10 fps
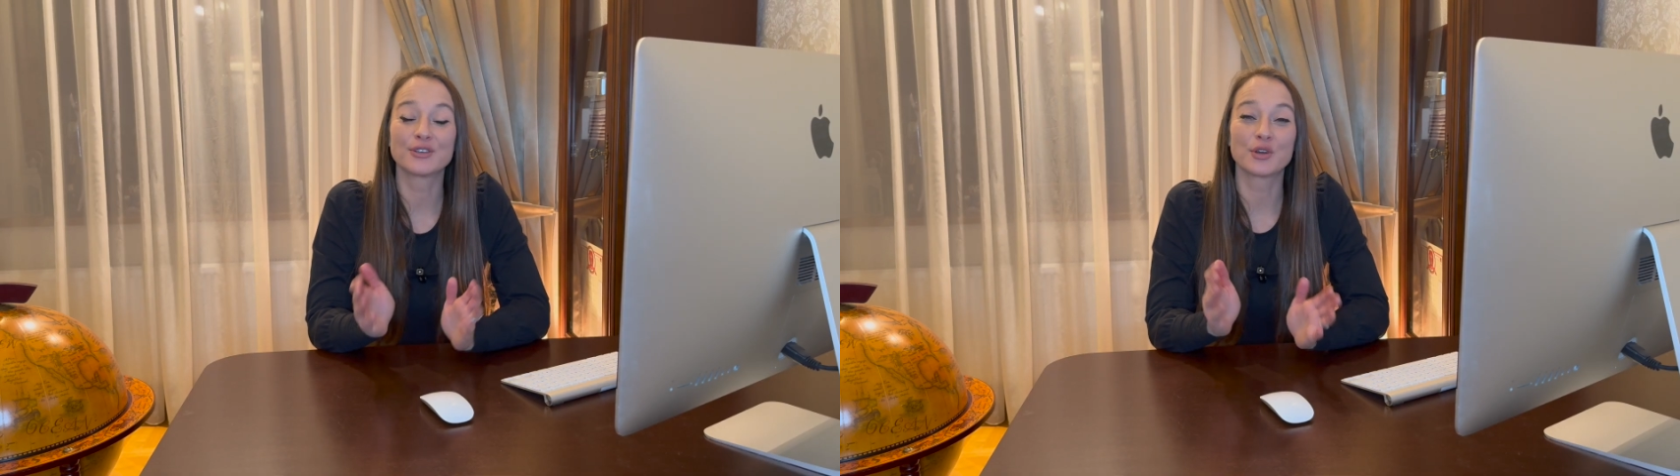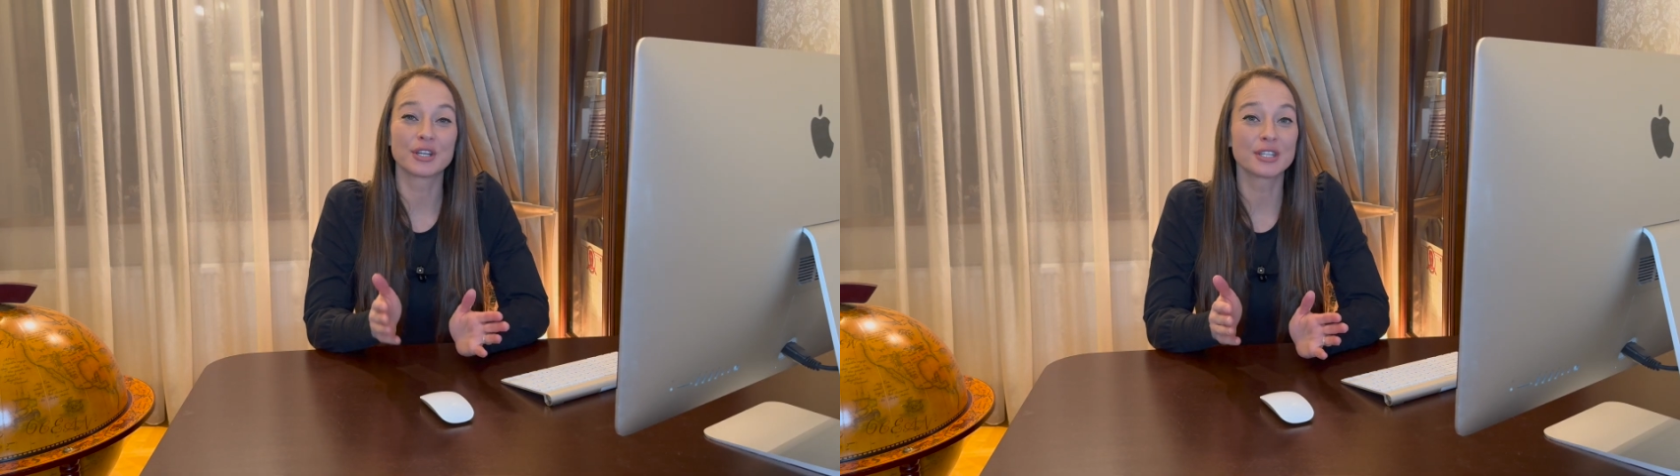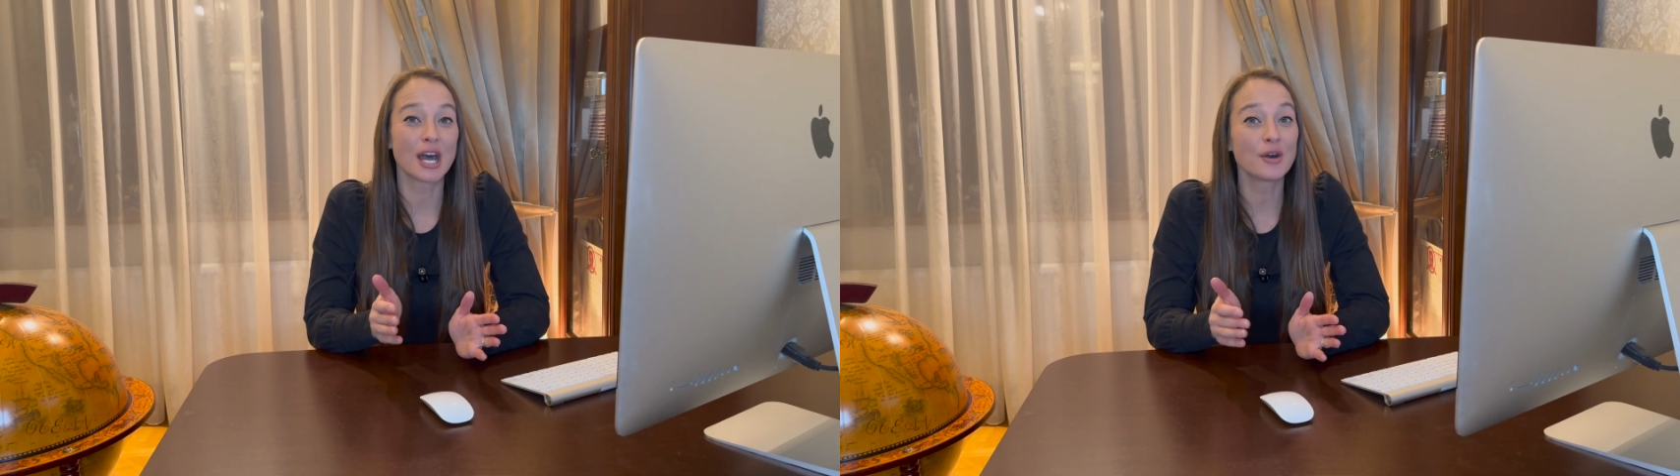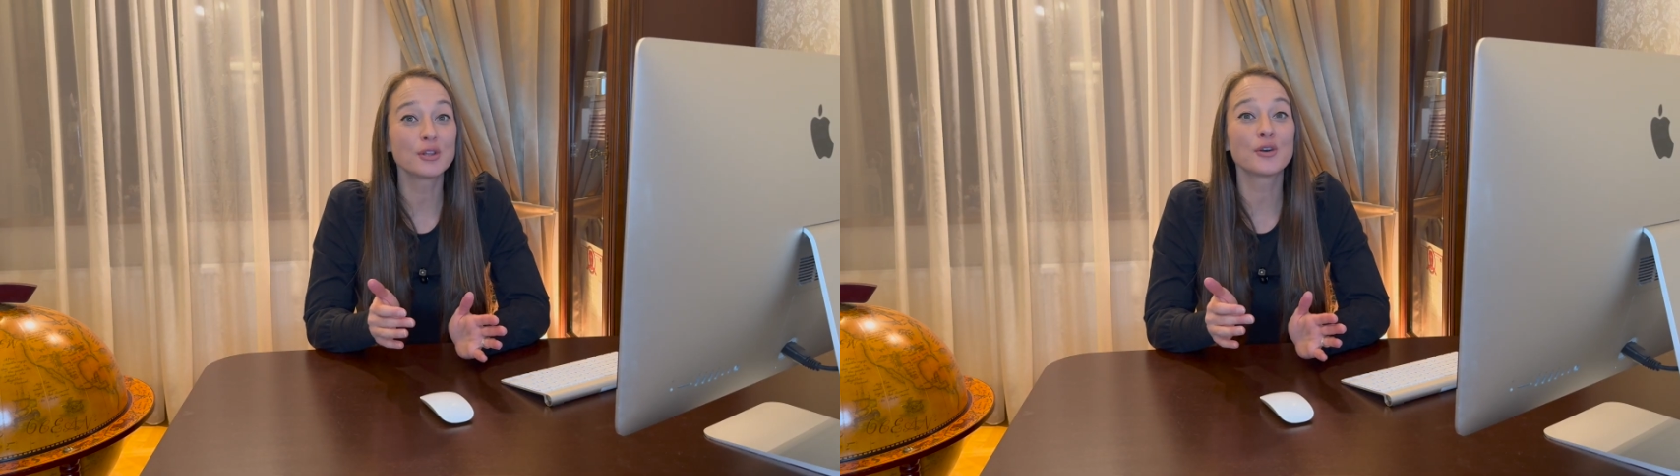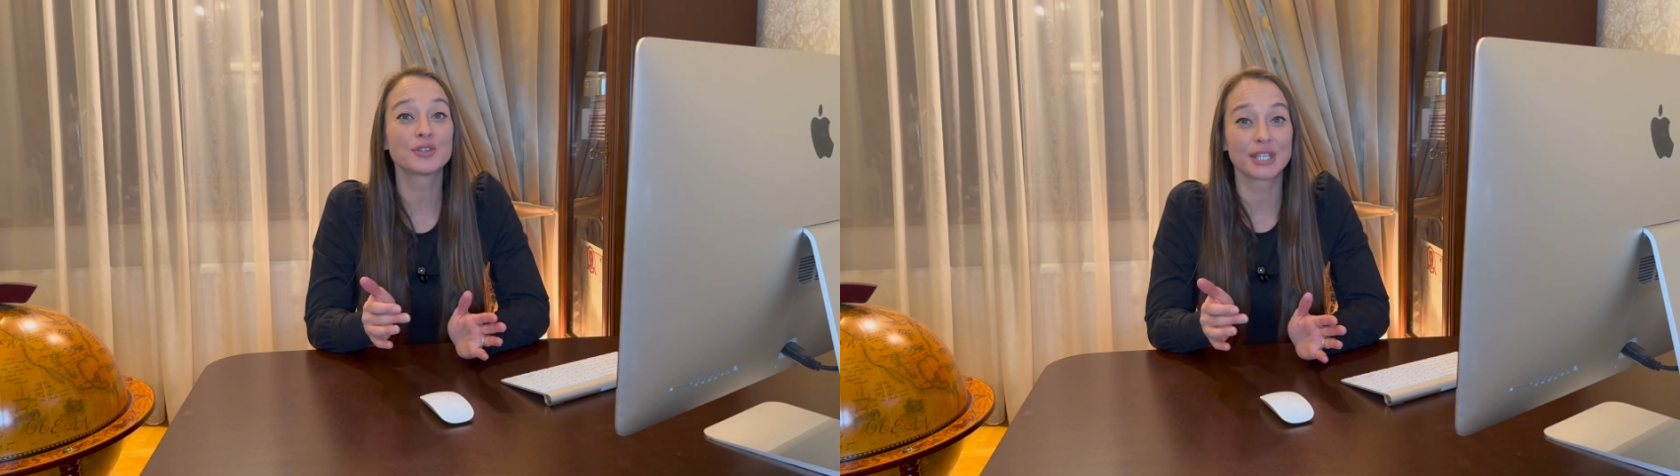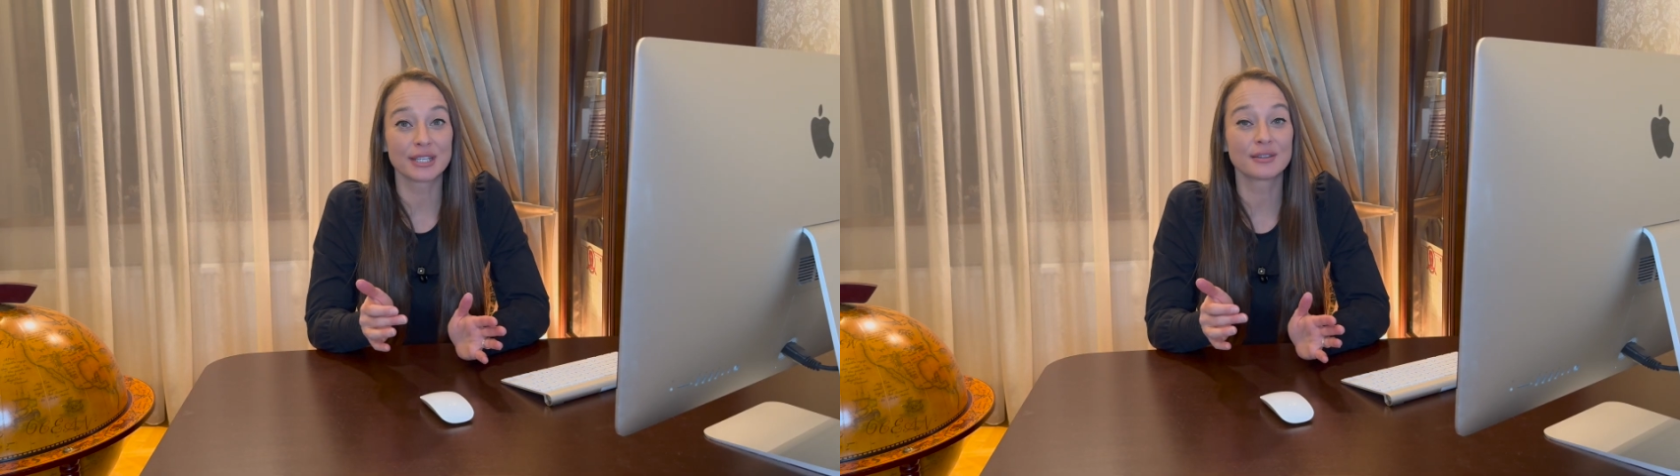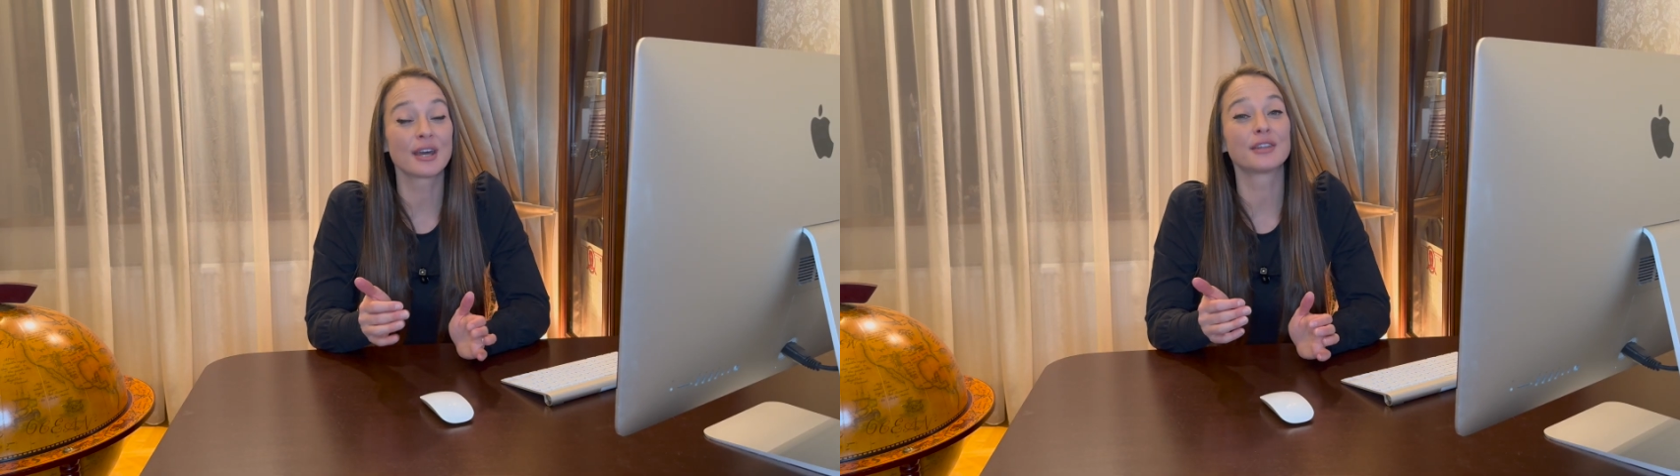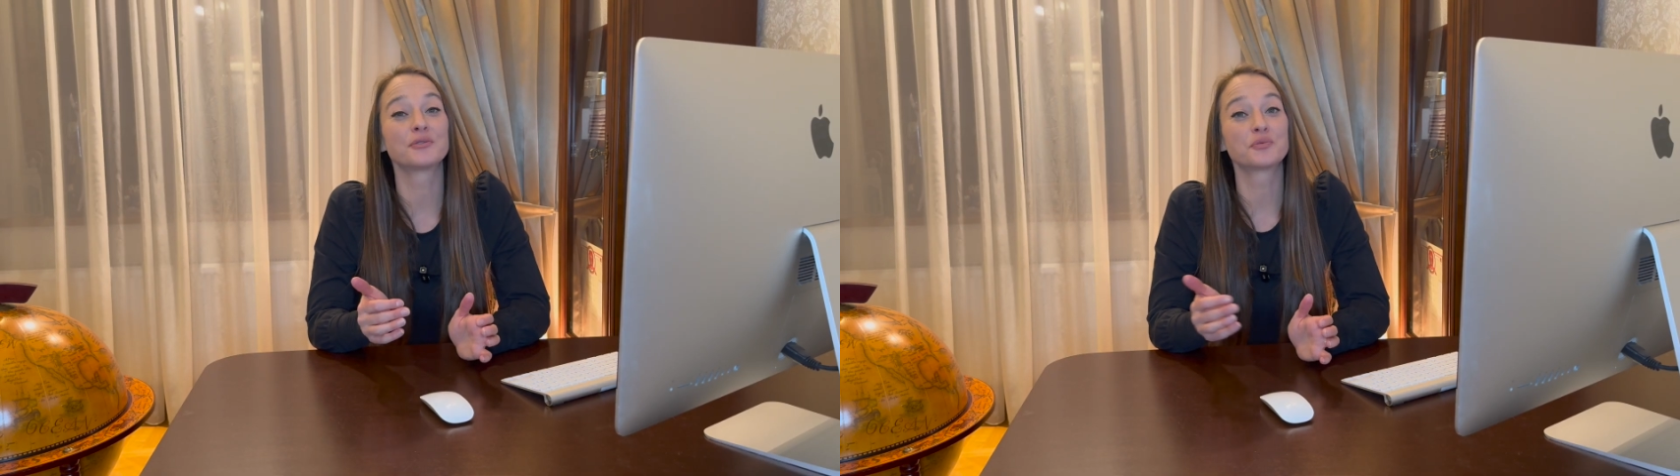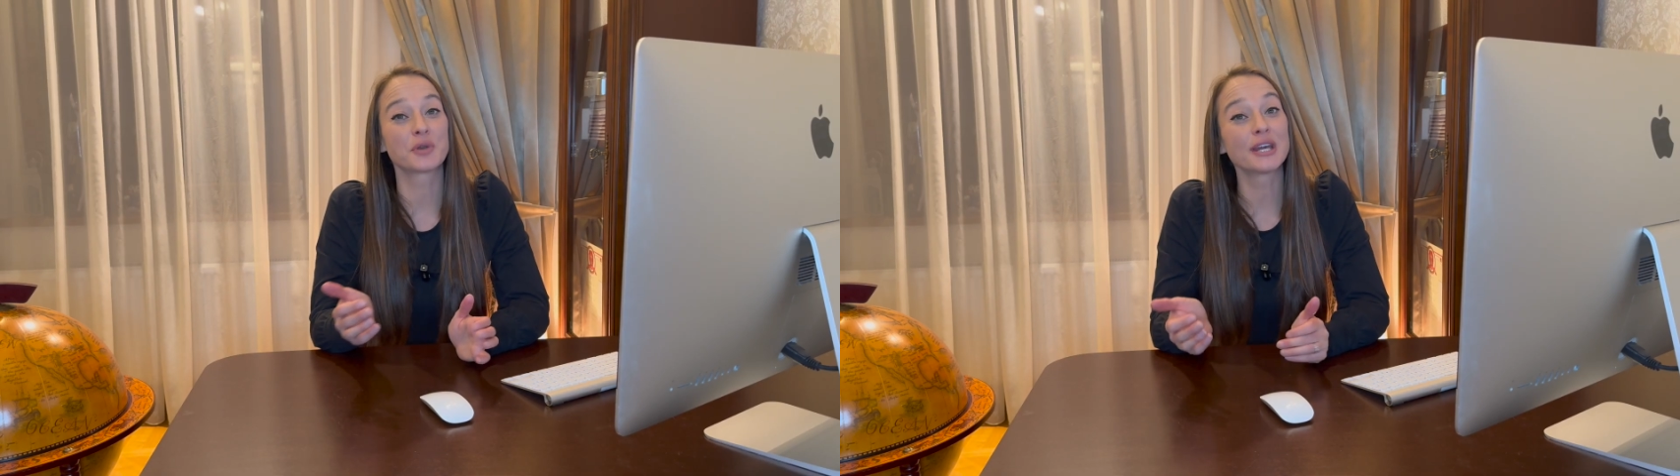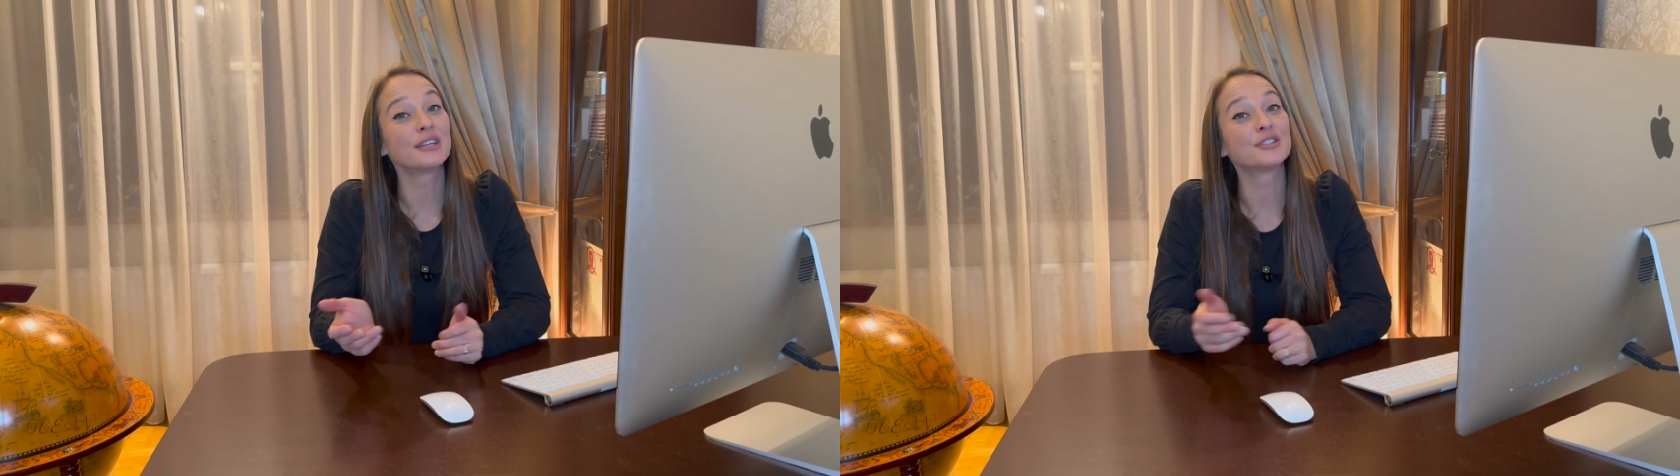You are now logged in and
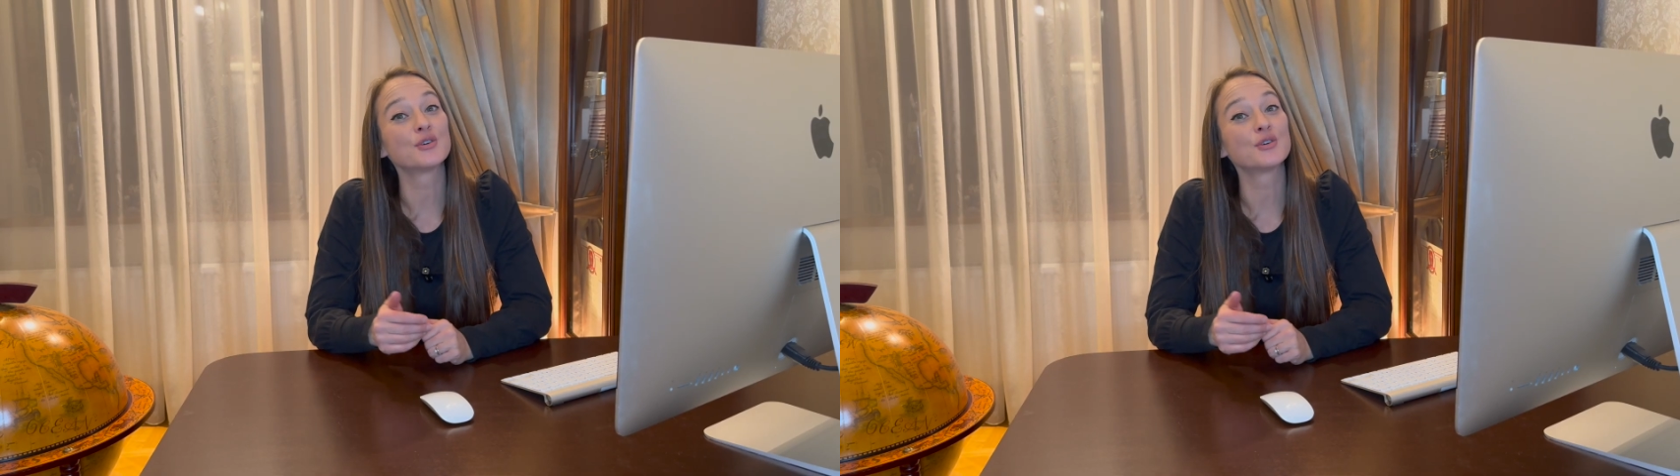ready